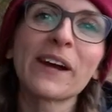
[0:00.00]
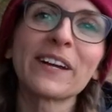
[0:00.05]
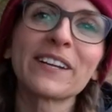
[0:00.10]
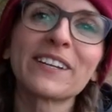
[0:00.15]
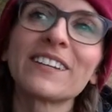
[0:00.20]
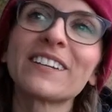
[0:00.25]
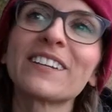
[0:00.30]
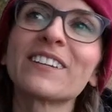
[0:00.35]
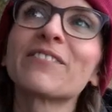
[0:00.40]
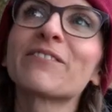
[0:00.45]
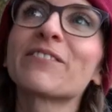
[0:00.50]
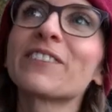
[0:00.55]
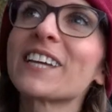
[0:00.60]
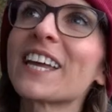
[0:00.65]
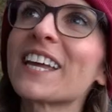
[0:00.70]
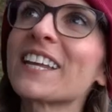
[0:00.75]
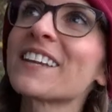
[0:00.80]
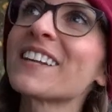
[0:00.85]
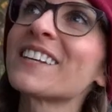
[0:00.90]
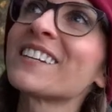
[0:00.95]
I didn't
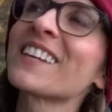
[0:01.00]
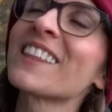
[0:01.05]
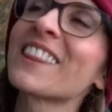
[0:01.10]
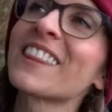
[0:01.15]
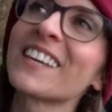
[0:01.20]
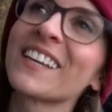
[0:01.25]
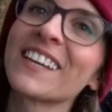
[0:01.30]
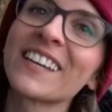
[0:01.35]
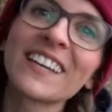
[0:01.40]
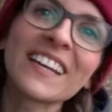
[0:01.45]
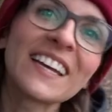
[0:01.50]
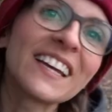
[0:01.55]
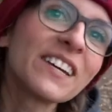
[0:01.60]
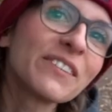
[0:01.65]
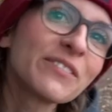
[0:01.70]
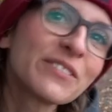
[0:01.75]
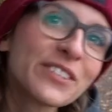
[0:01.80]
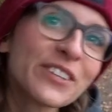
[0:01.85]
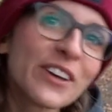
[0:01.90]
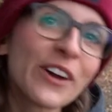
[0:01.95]
forget anything.
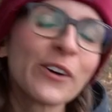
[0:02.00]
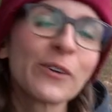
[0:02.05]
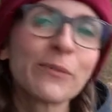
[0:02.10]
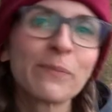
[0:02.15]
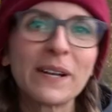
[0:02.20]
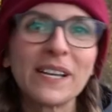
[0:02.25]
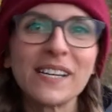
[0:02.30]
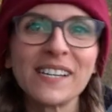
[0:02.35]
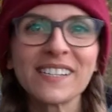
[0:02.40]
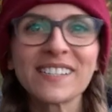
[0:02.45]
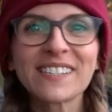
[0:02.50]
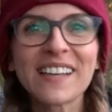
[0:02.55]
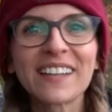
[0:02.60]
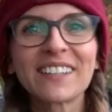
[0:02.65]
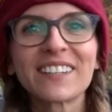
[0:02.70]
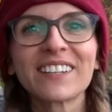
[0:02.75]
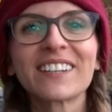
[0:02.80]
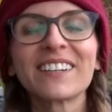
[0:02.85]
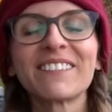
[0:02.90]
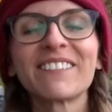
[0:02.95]
If so, please
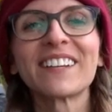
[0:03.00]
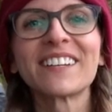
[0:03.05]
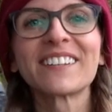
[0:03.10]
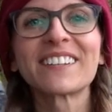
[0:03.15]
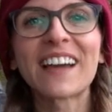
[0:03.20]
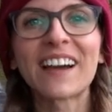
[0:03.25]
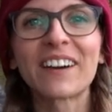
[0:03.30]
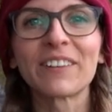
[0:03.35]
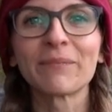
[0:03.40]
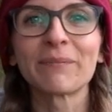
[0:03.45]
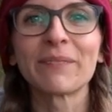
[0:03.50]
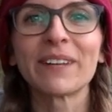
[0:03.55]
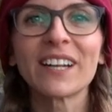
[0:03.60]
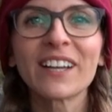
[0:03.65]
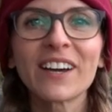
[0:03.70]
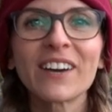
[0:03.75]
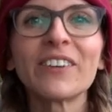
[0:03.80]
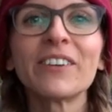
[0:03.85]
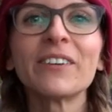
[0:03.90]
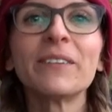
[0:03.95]
add a comment down
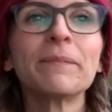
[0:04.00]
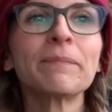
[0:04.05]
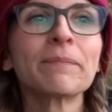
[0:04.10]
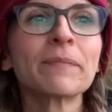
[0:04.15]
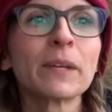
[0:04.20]
below.